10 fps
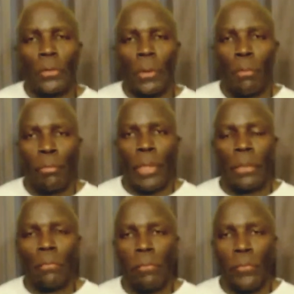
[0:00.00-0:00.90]
to
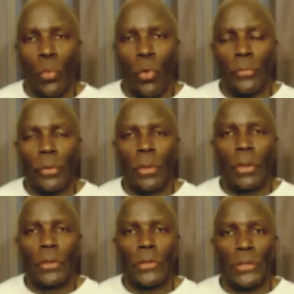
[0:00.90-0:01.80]
bring forth
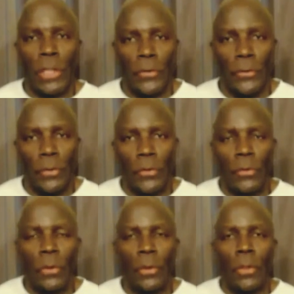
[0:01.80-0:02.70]
justice